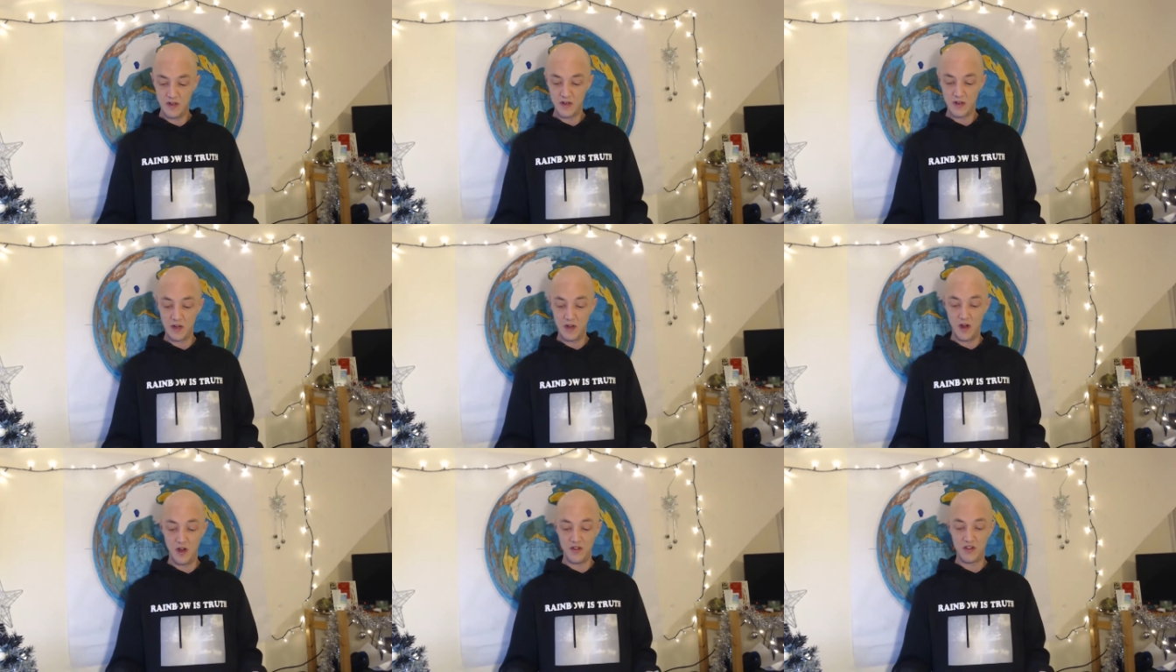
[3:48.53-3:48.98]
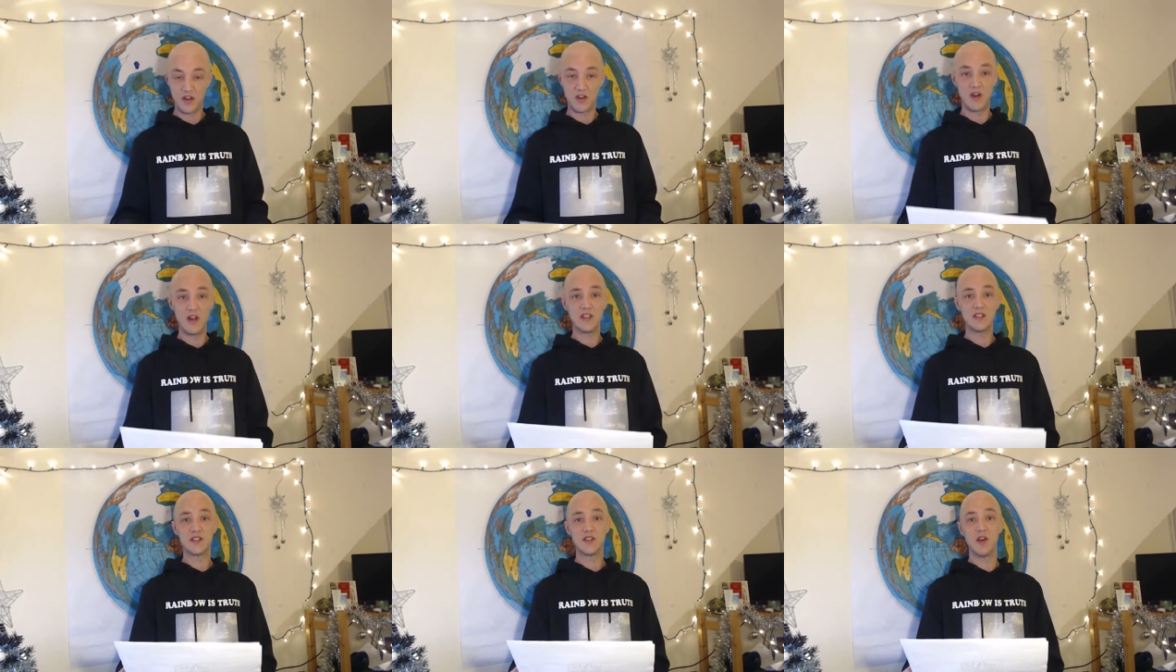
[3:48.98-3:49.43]
you know, the
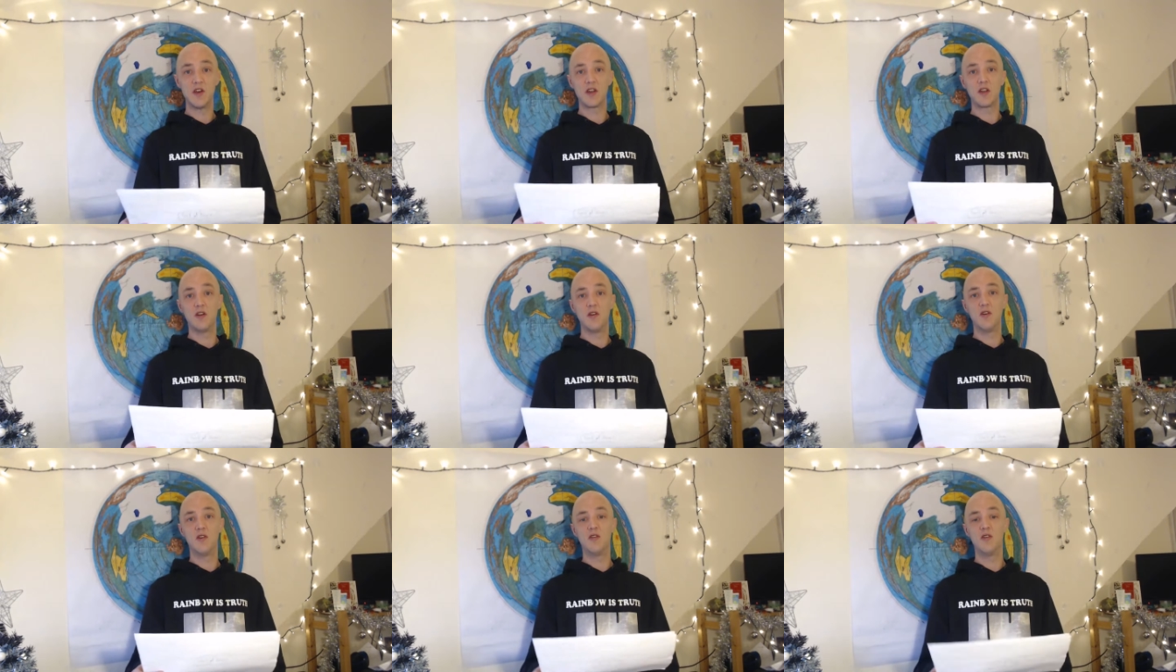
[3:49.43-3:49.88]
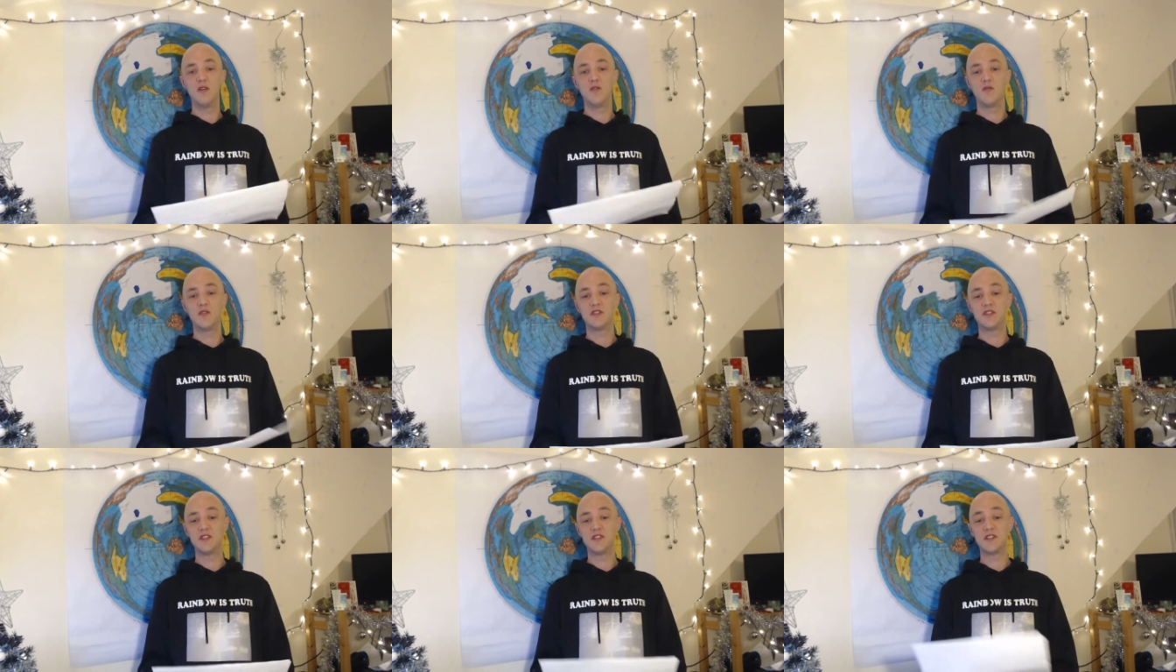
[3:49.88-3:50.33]
Great Cycle,
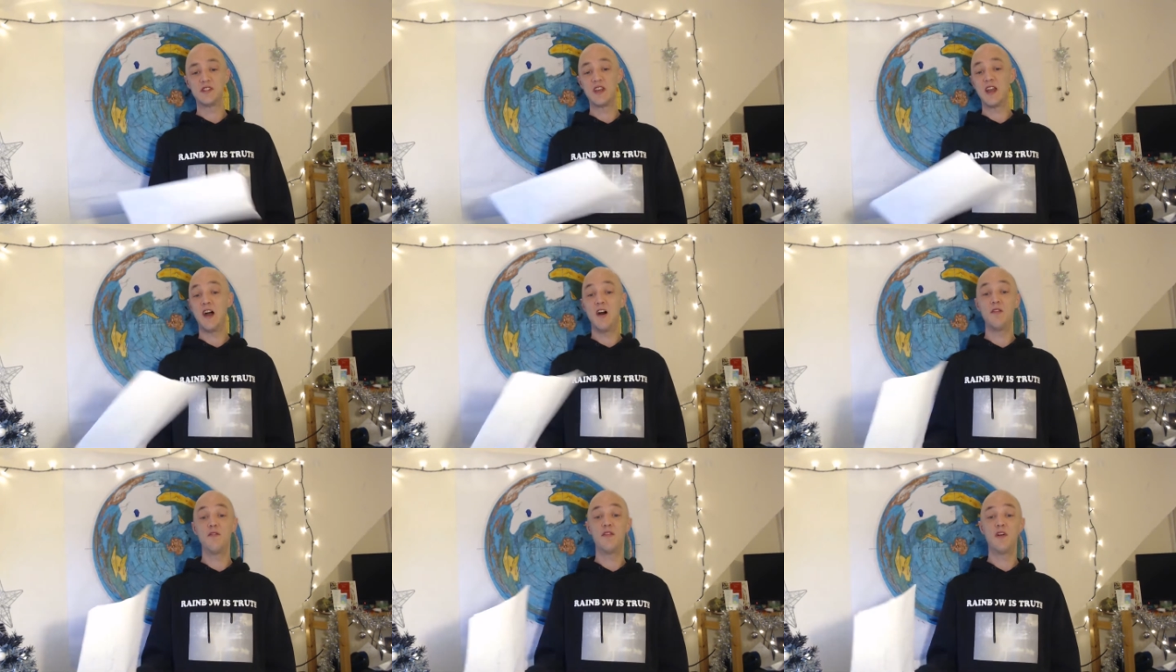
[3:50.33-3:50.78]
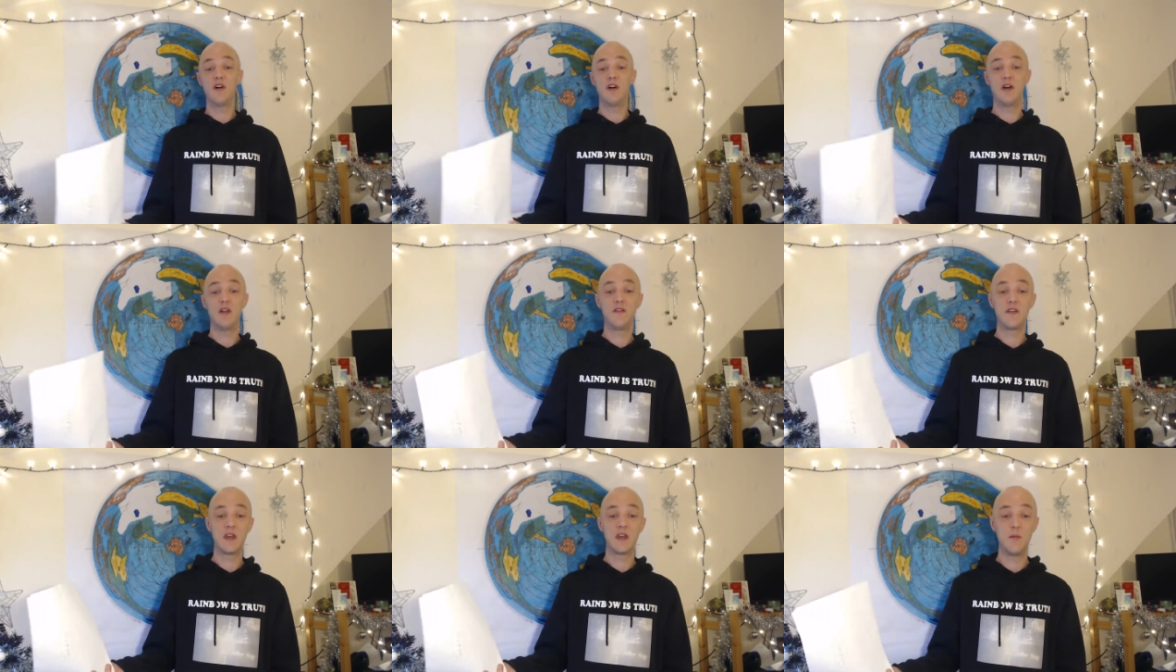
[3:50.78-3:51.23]
which is the Alpha
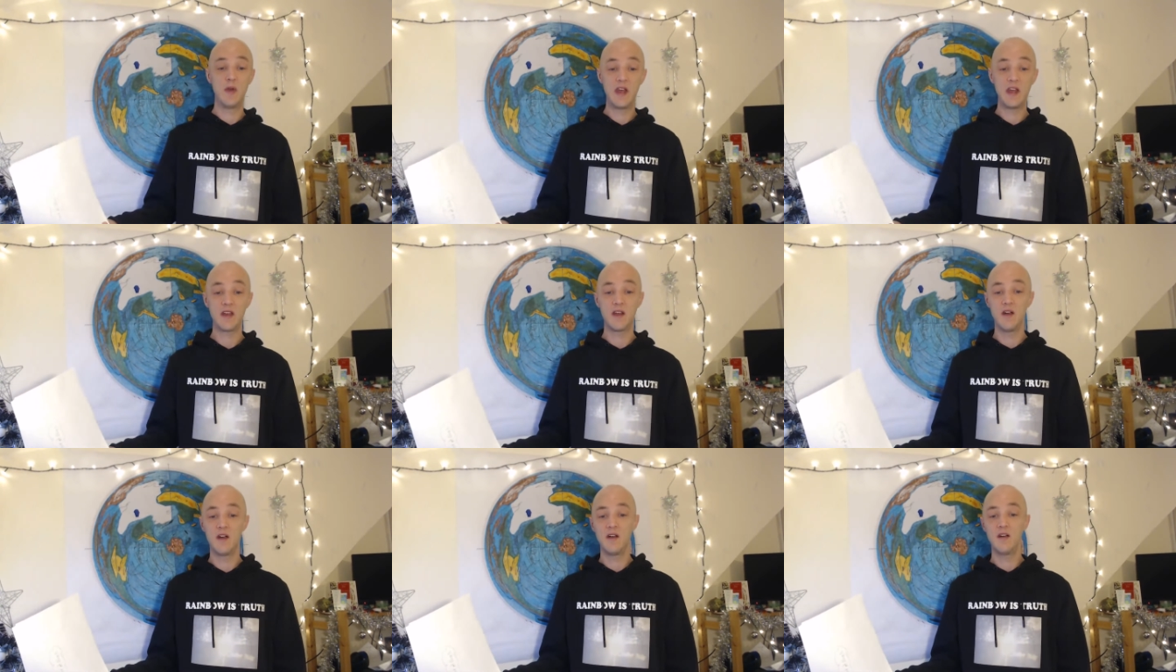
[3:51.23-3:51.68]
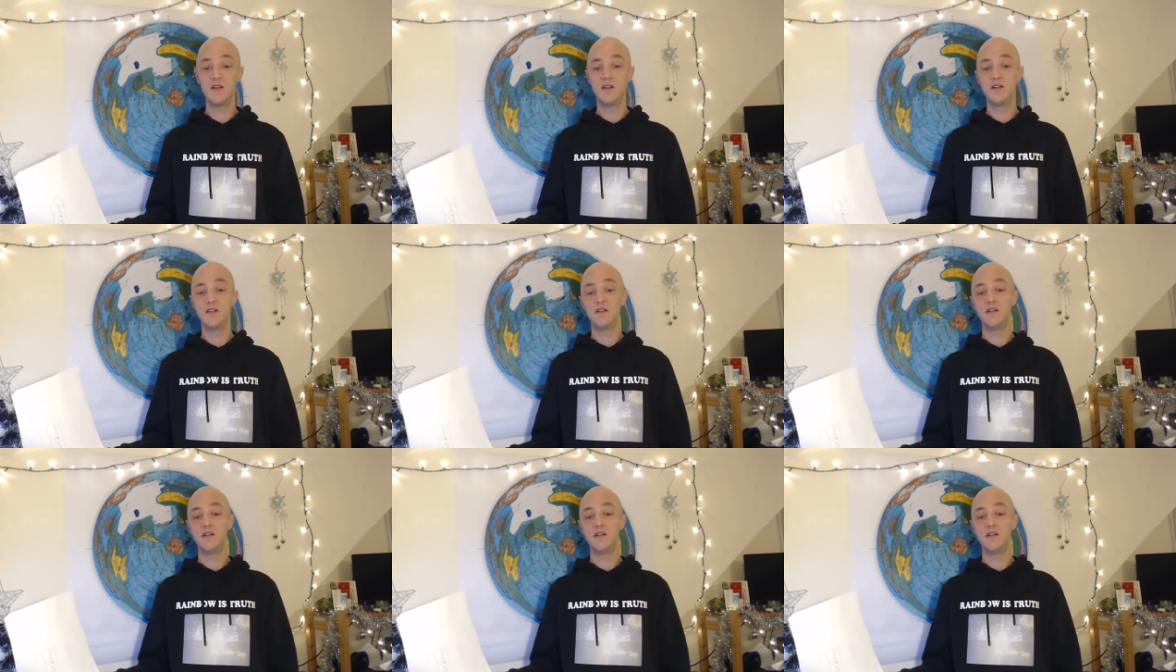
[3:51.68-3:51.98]
and the Omega.